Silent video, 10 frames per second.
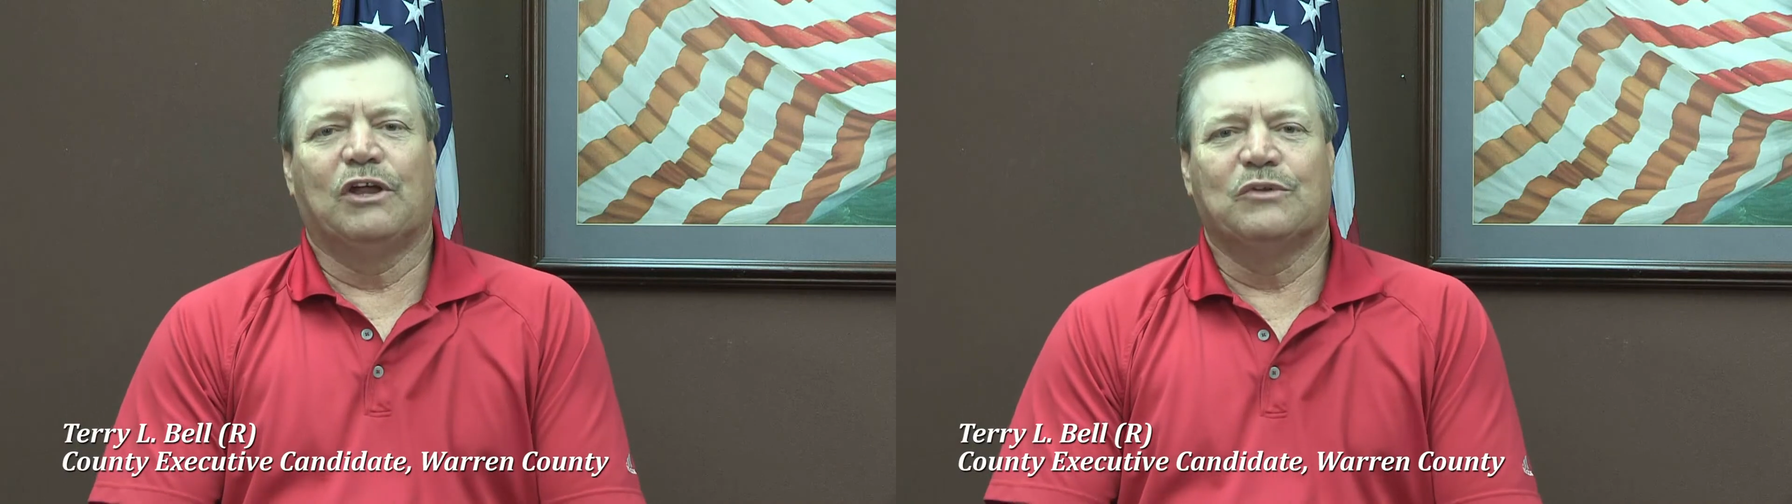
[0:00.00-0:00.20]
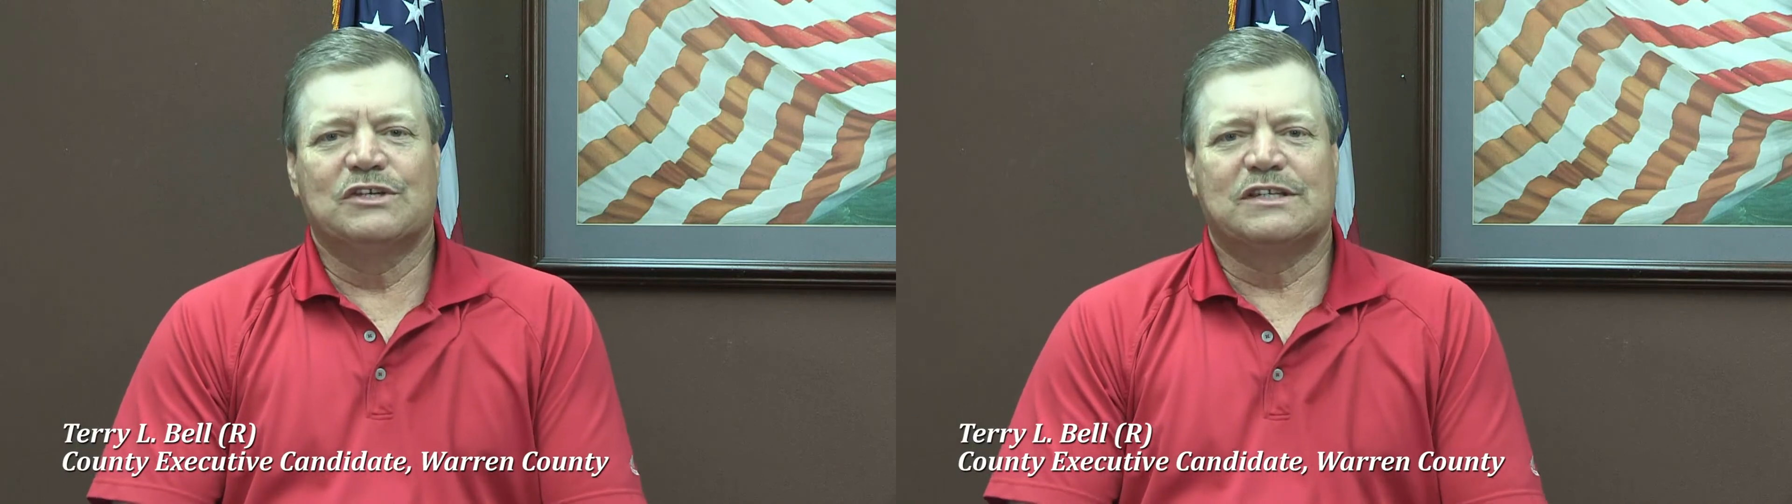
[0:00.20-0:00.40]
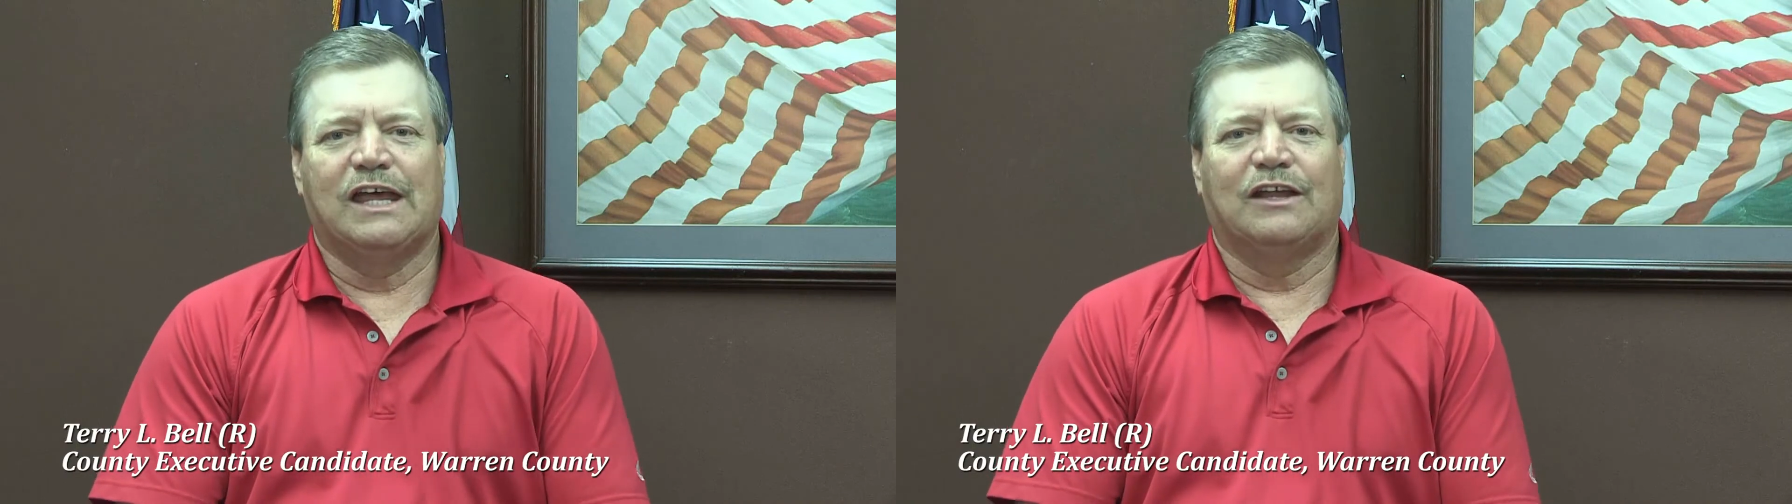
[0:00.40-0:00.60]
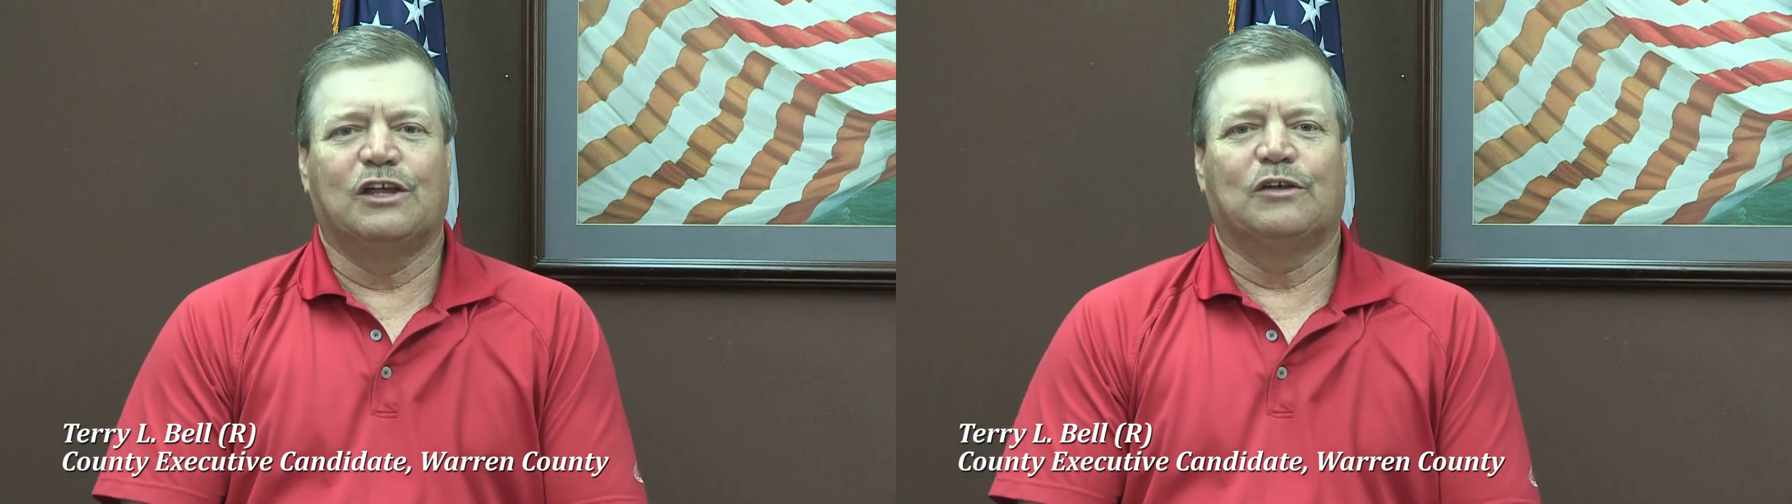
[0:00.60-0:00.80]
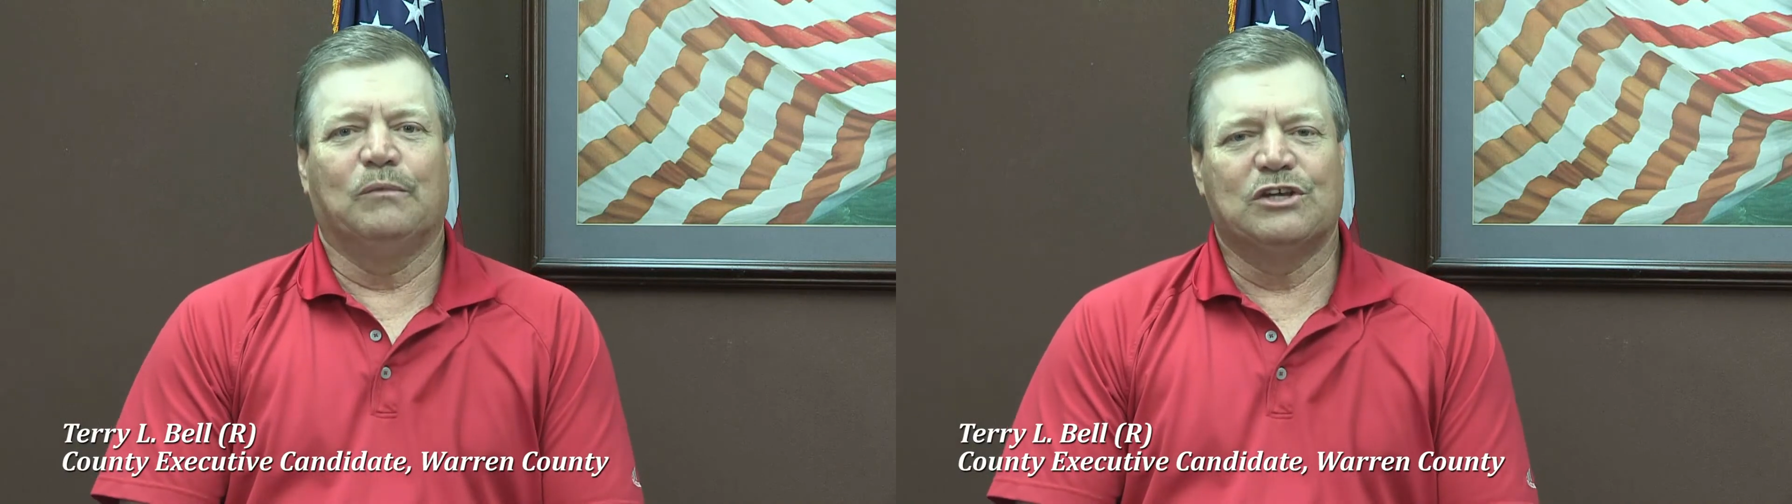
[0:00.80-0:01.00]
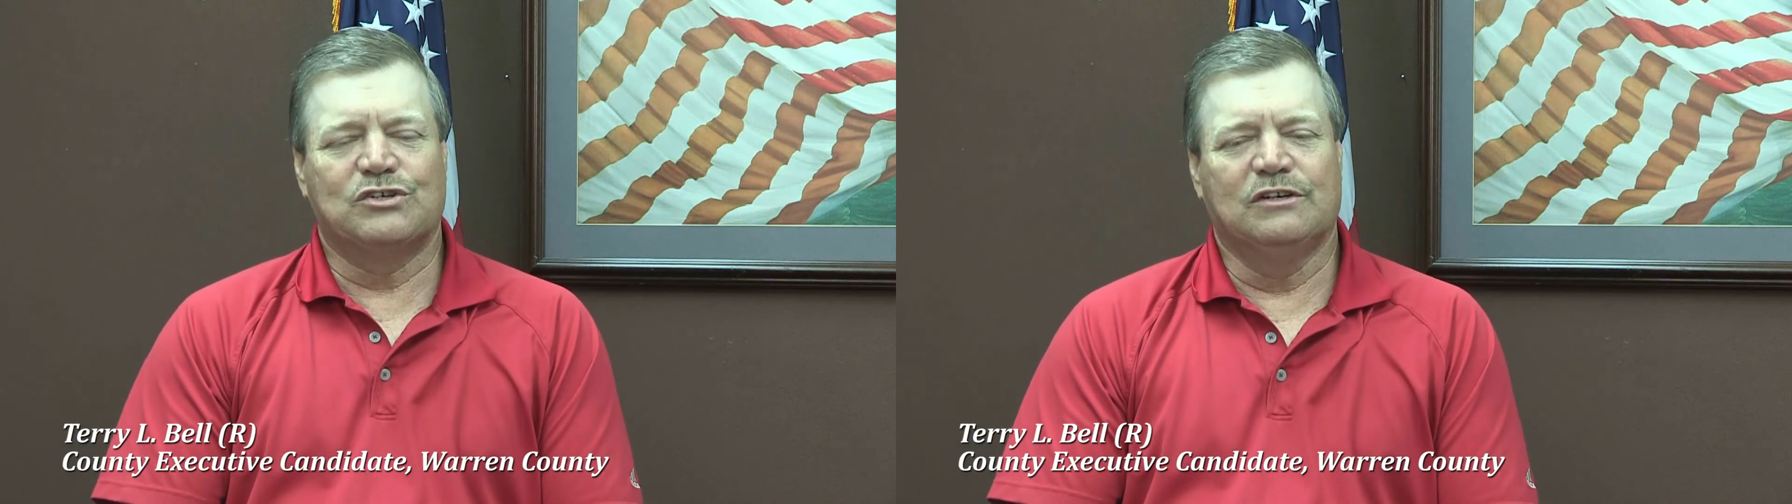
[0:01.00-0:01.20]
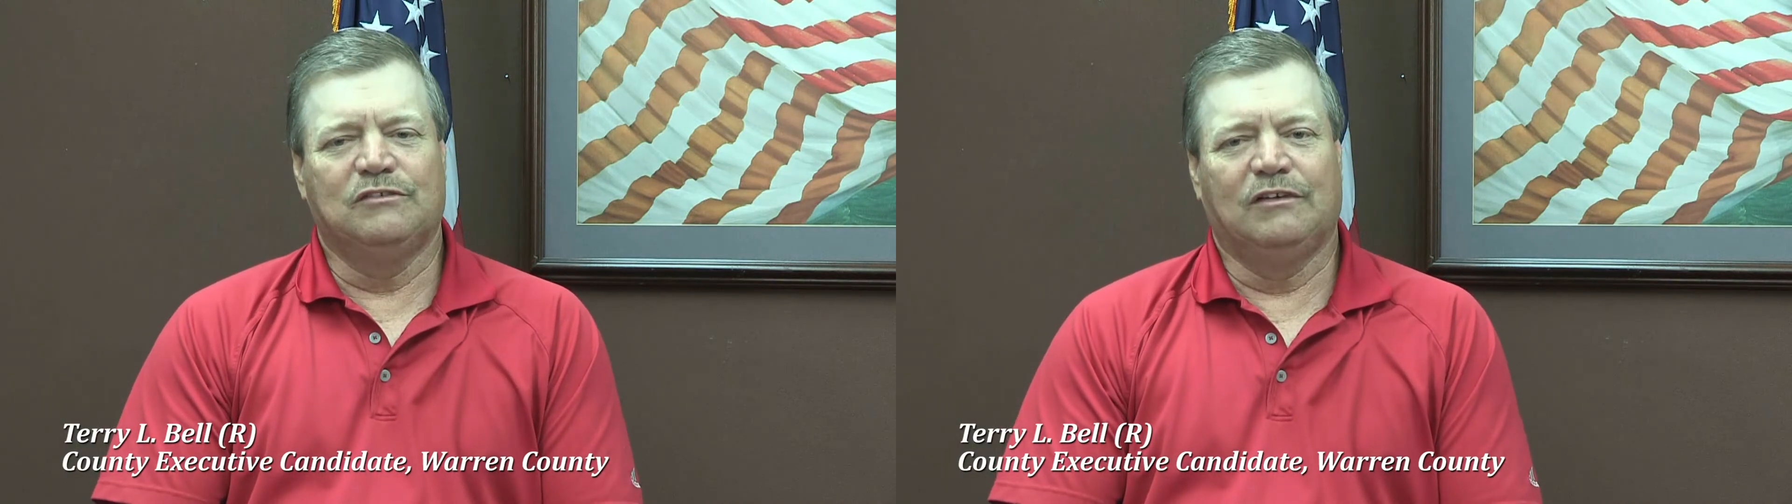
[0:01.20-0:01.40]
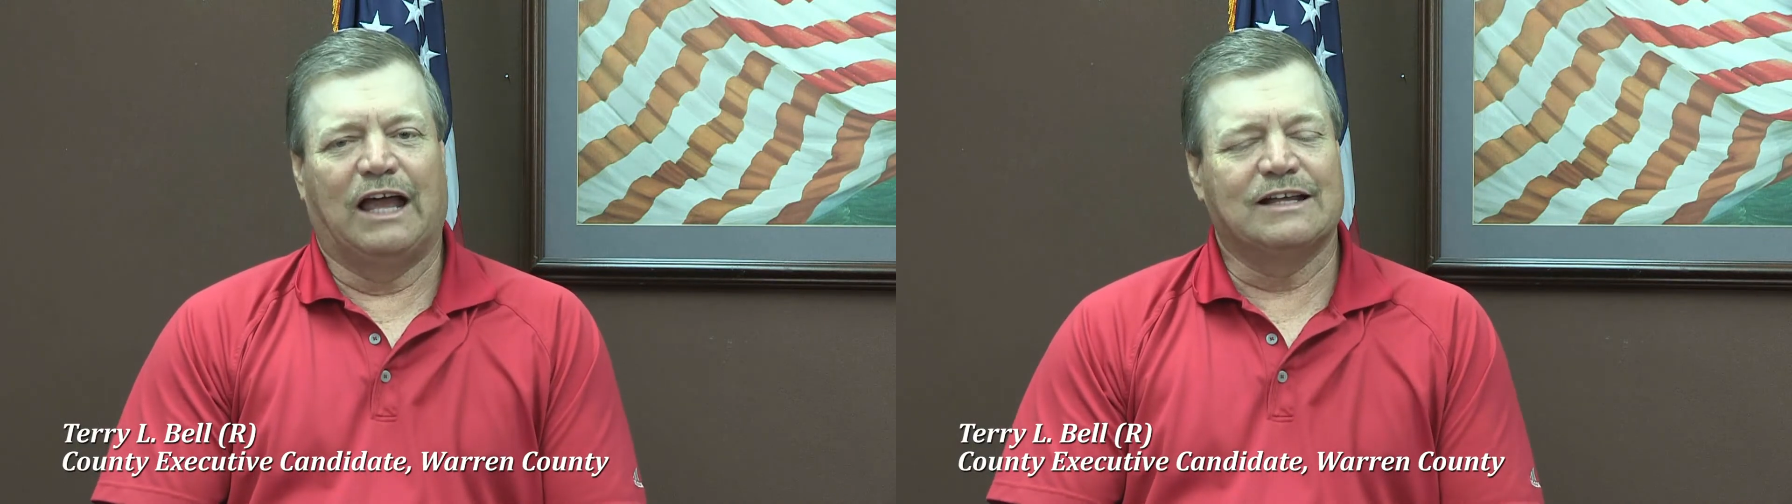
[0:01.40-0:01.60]
on this county
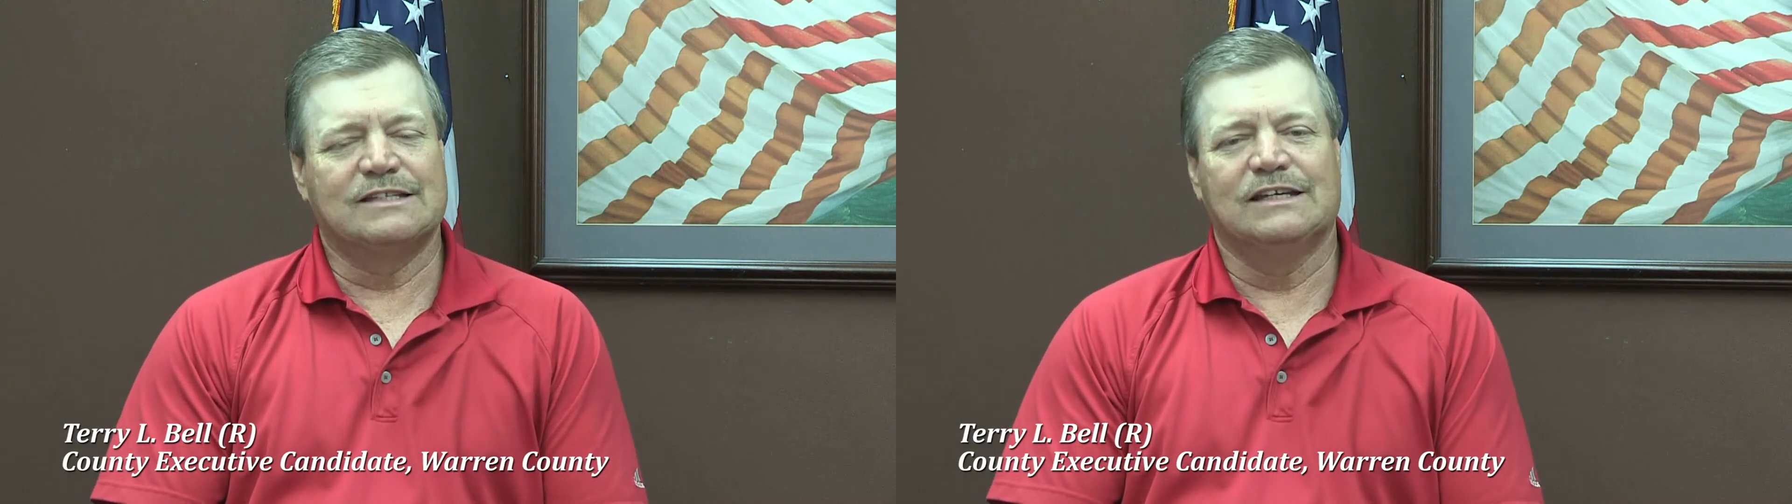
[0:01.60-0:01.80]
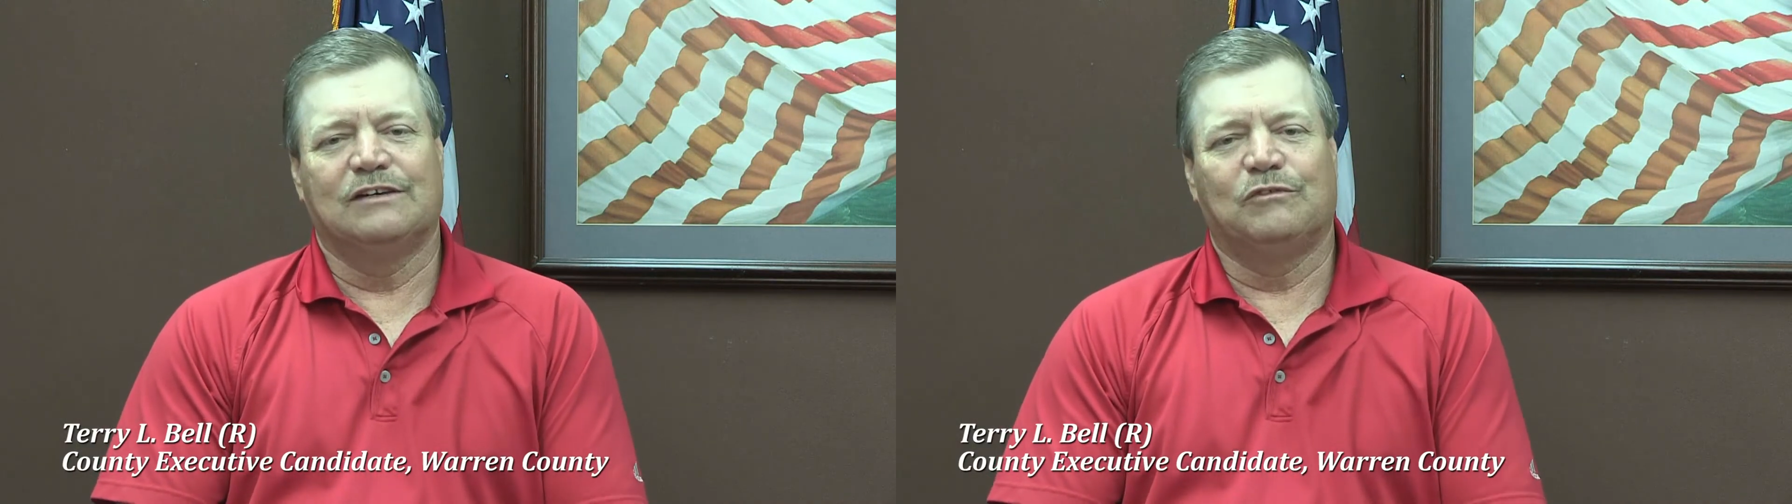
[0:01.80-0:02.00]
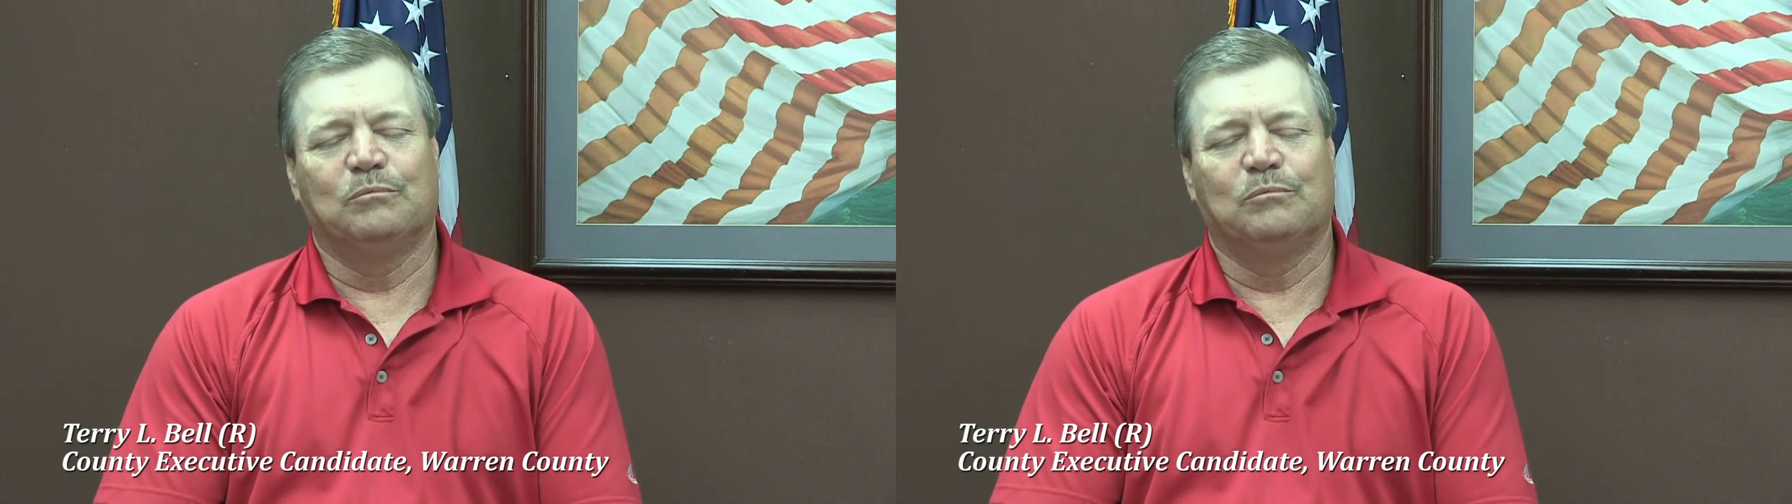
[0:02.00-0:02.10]
commission, like I said,